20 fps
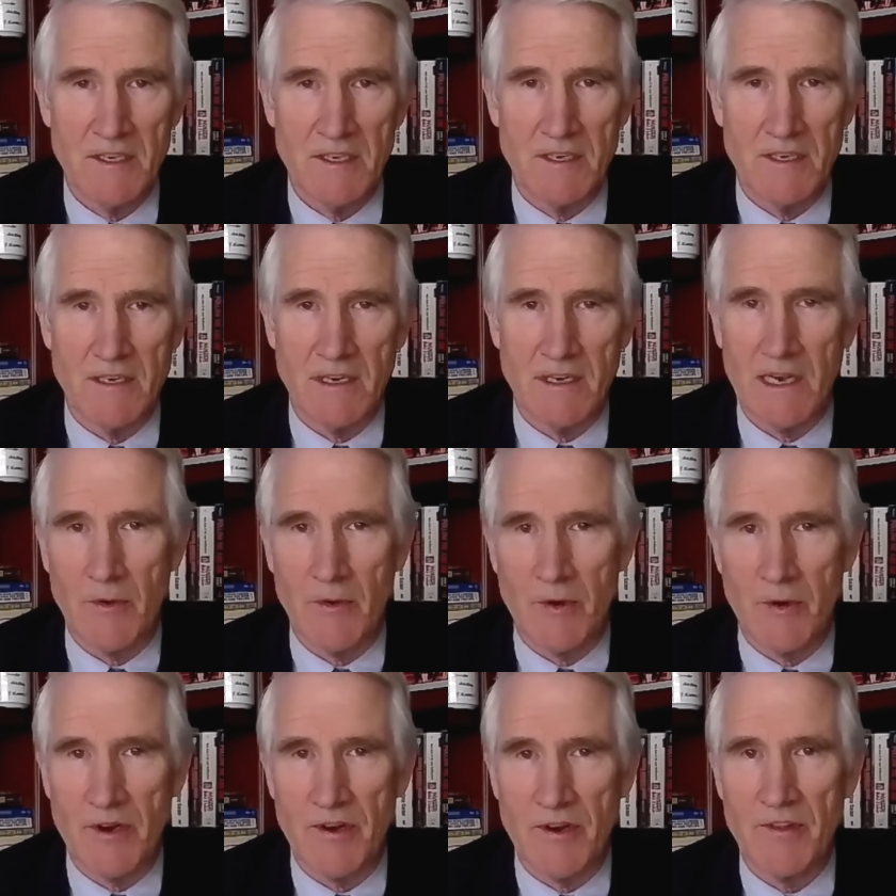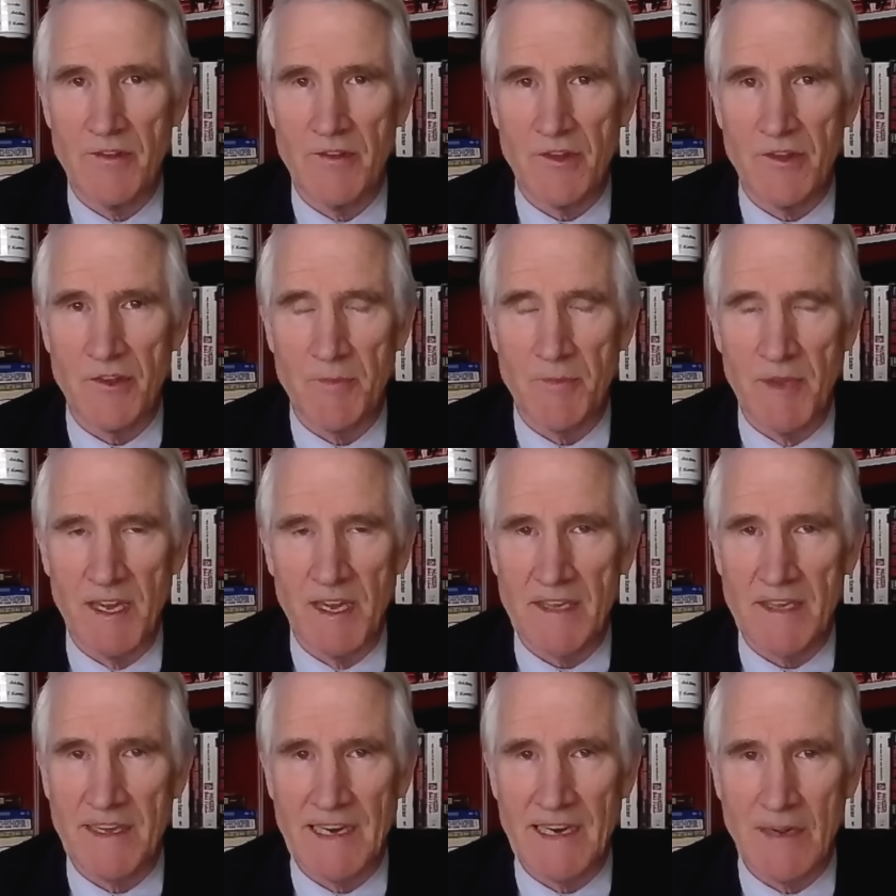I would
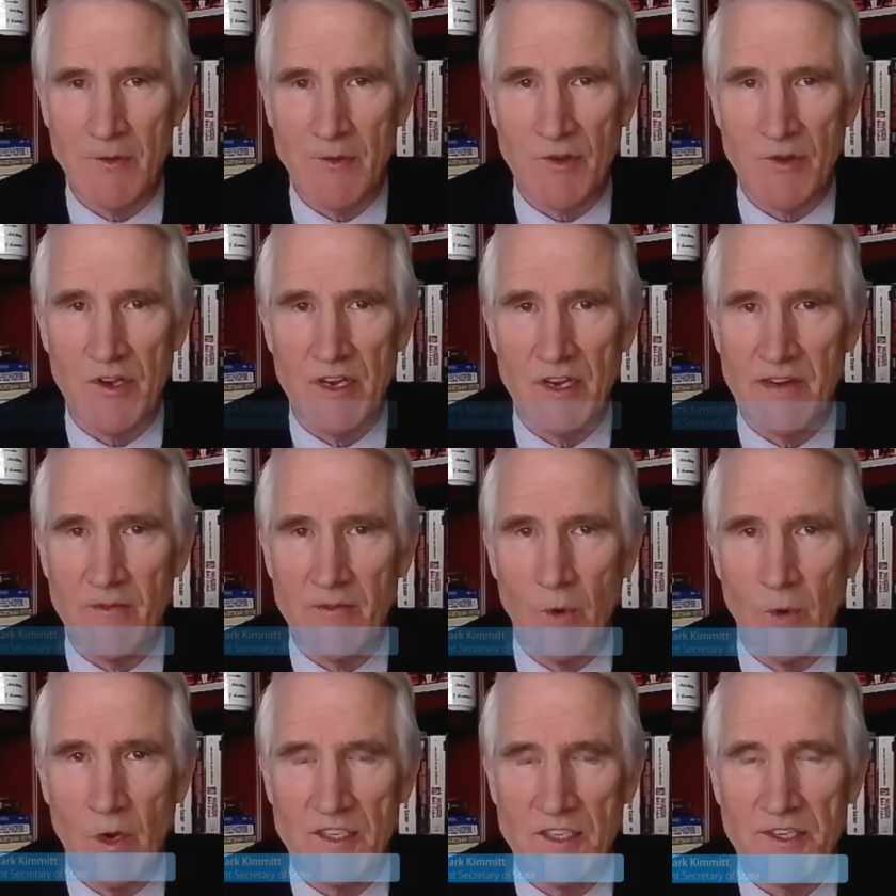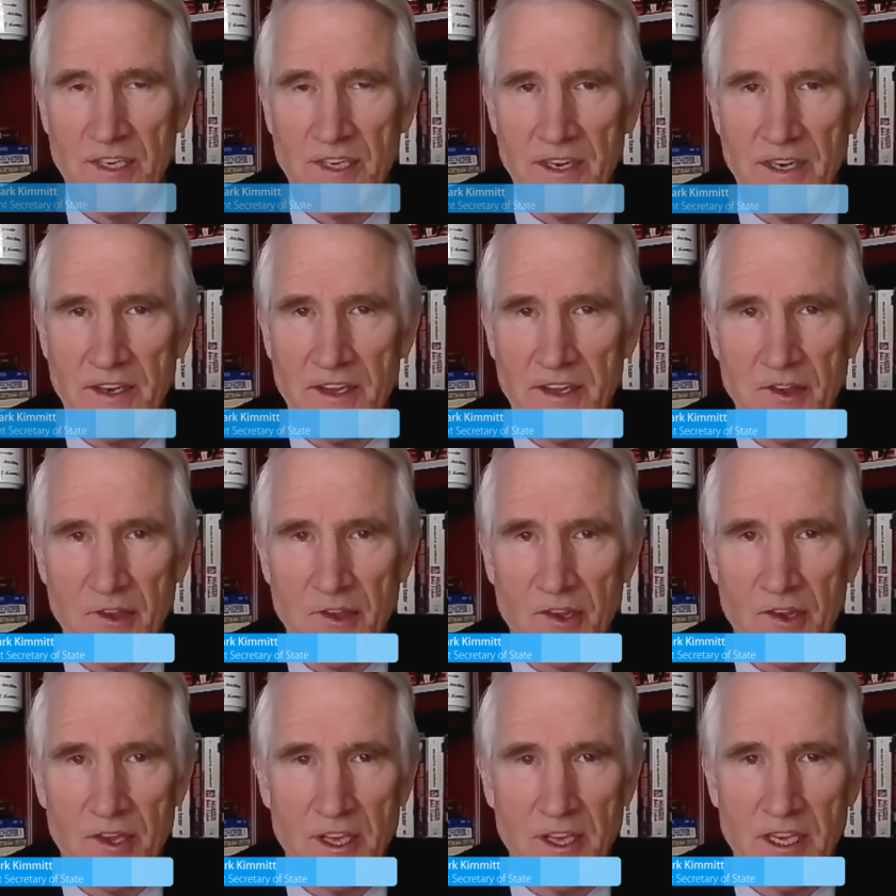suspect that outside of Washington,
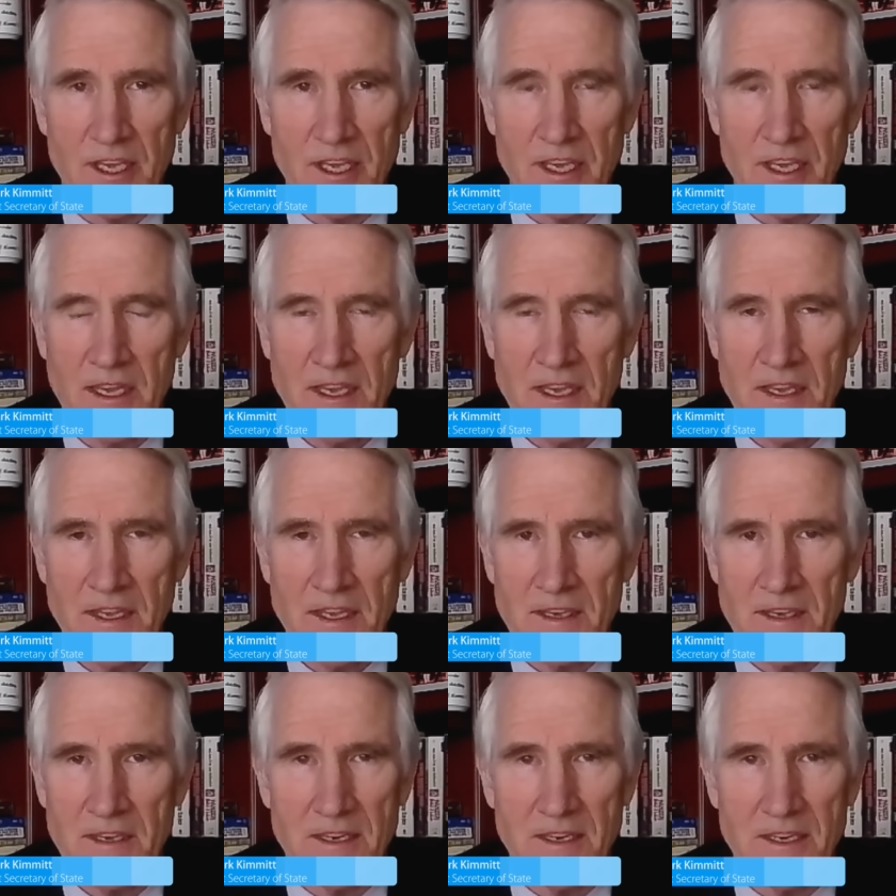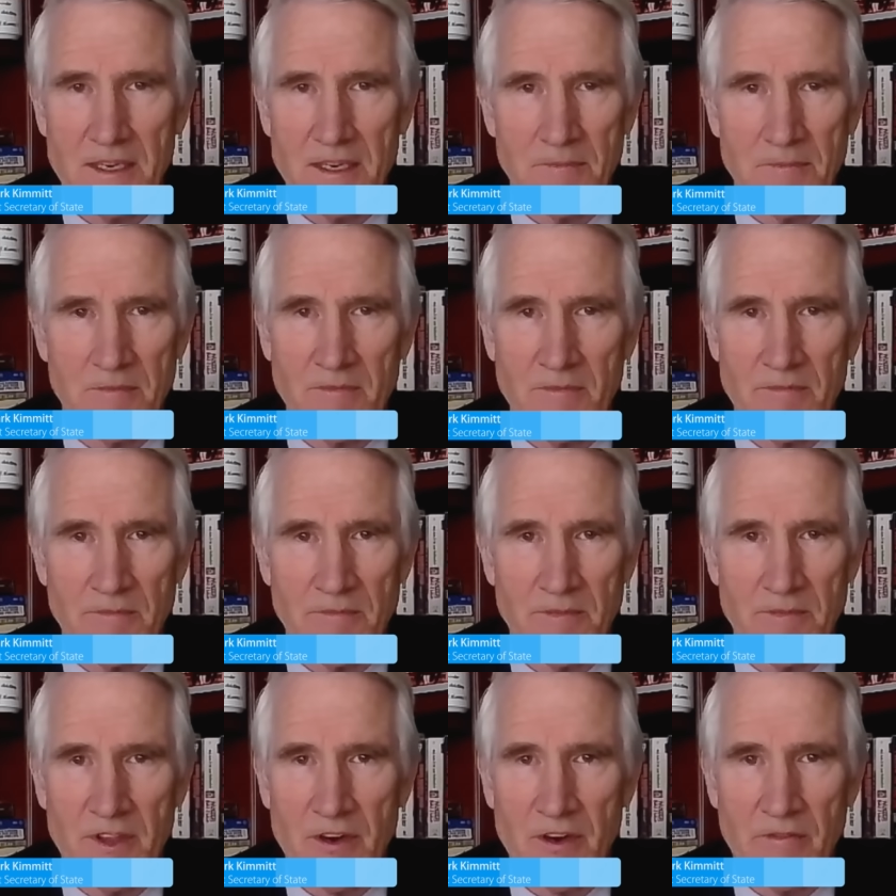D.C.,
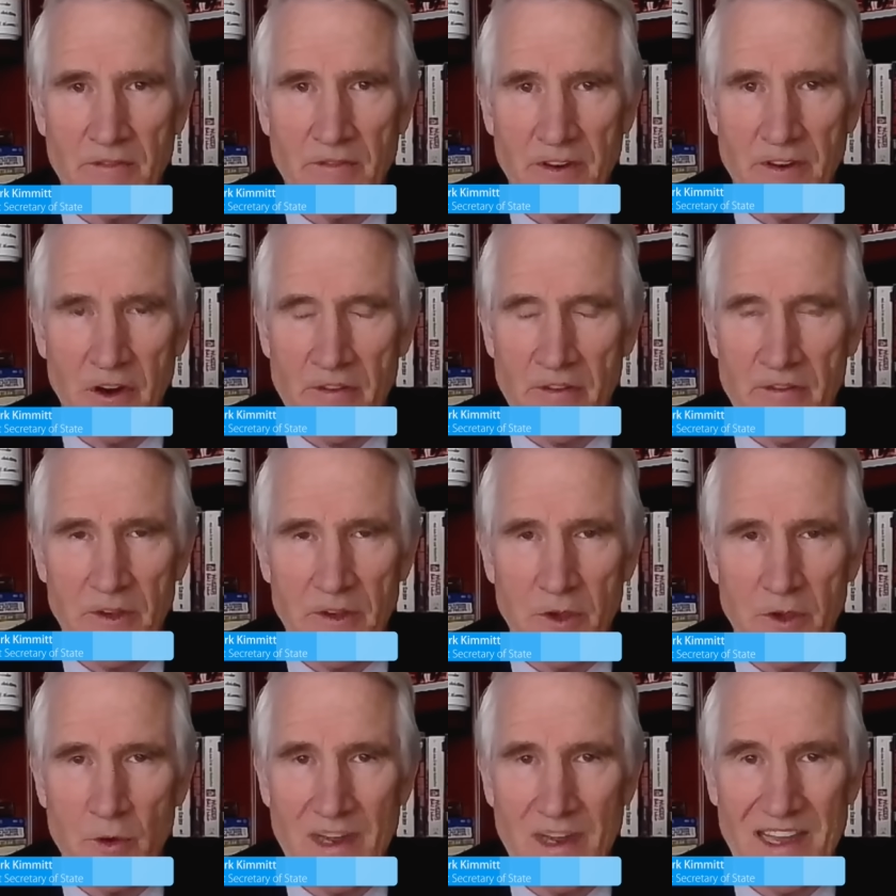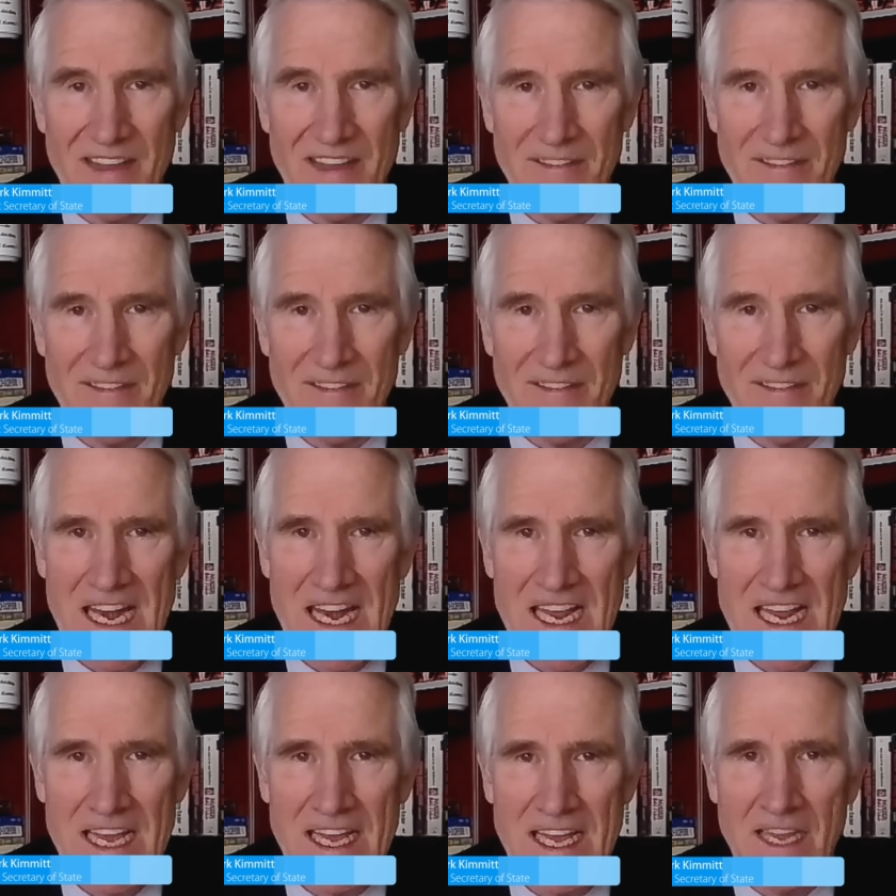there are very few, if
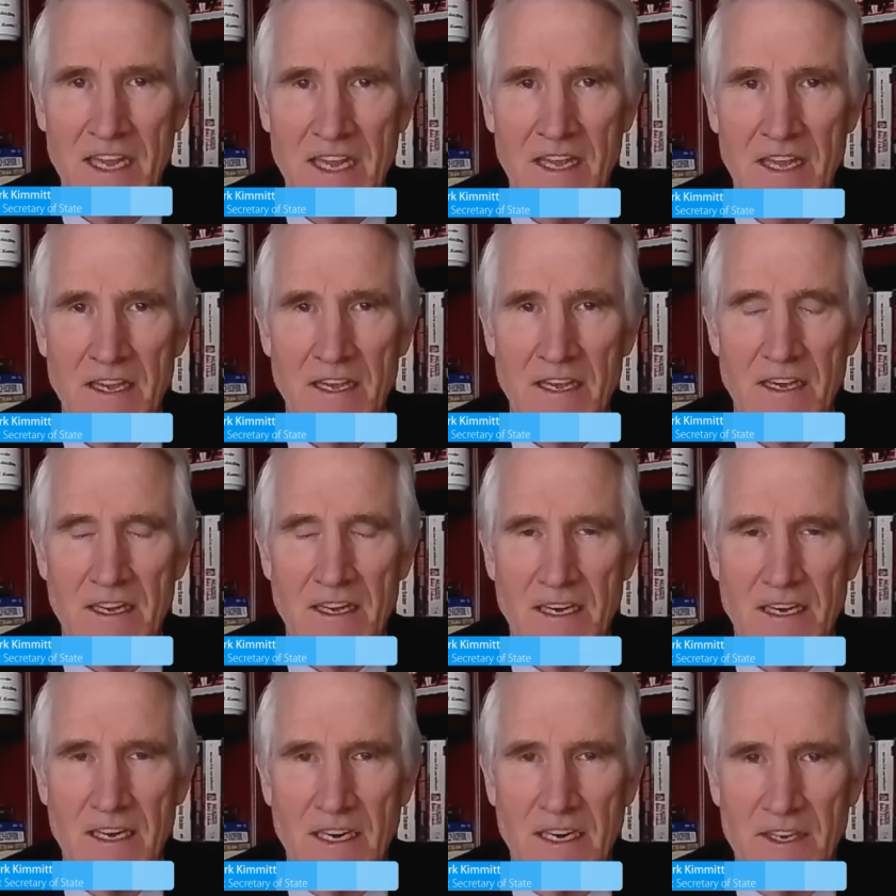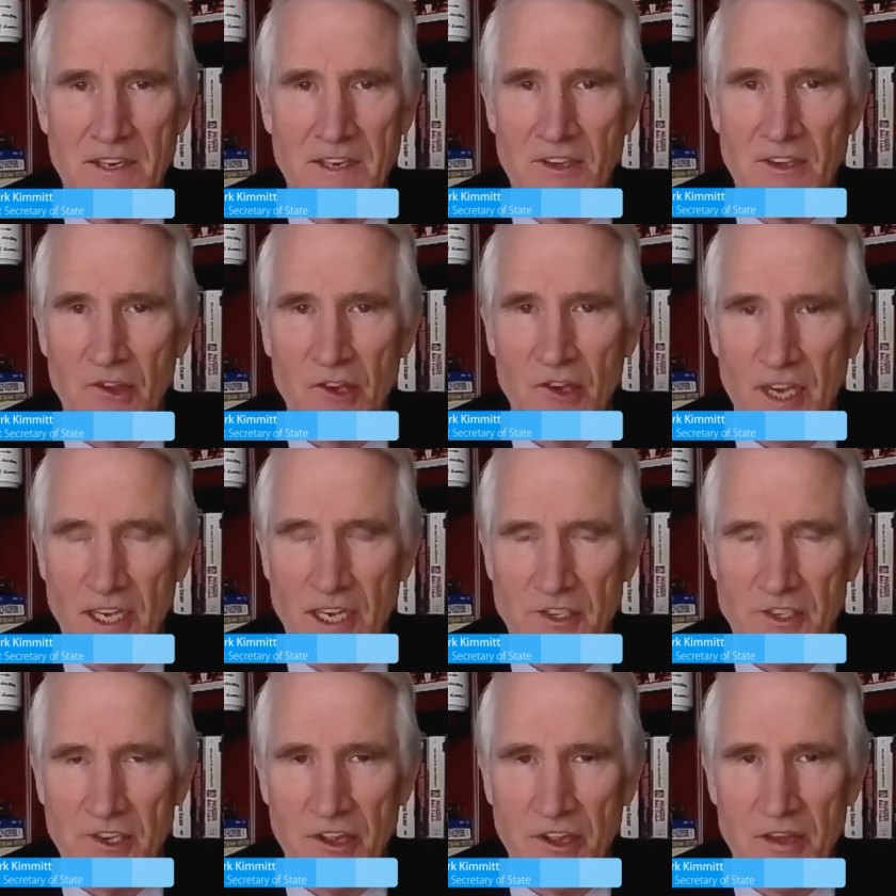any,
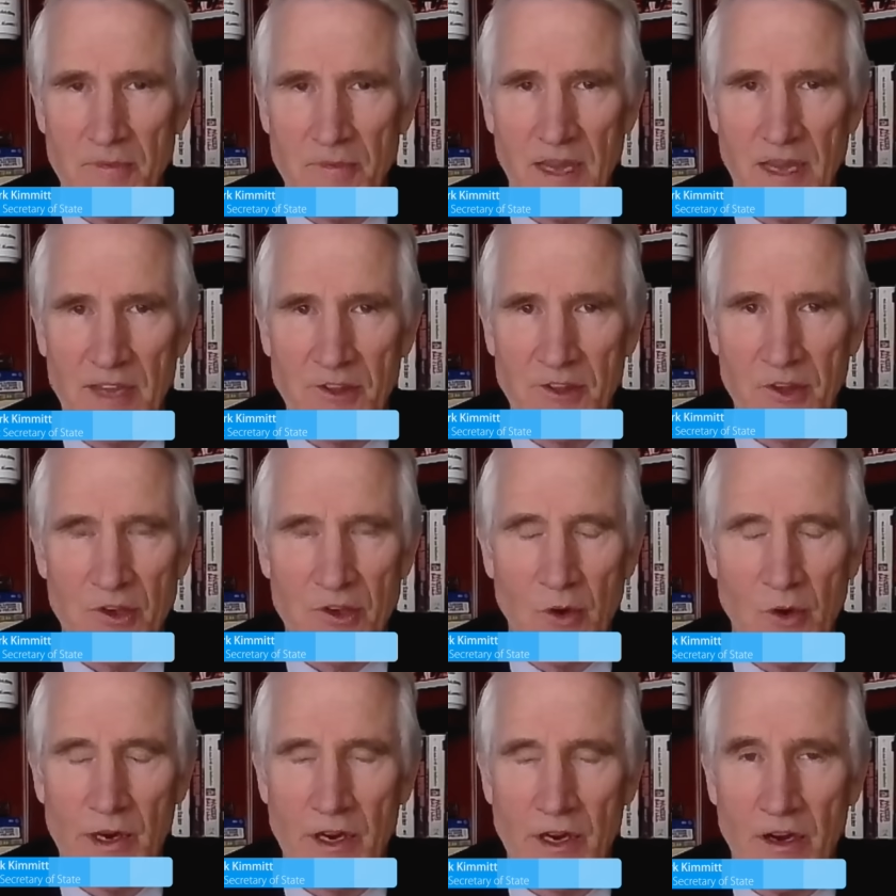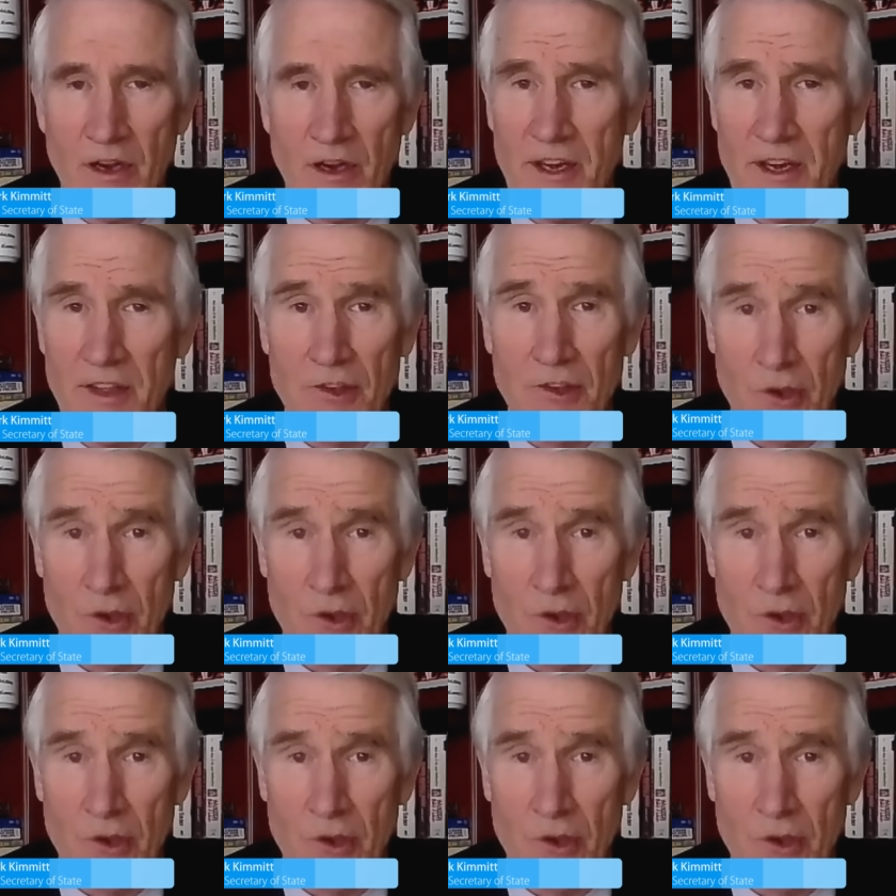discussions about this going on.